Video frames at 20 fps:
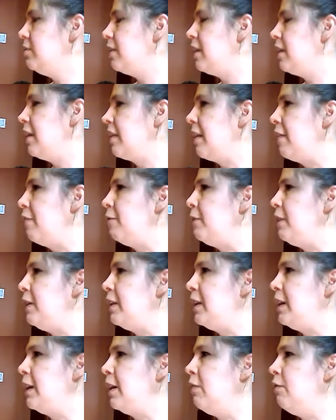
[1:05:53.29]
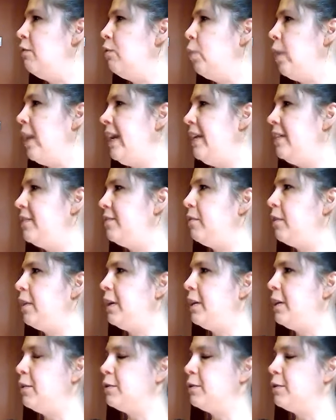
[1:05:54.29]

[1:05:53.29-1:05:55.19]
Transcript: letting that feeling of weight, letting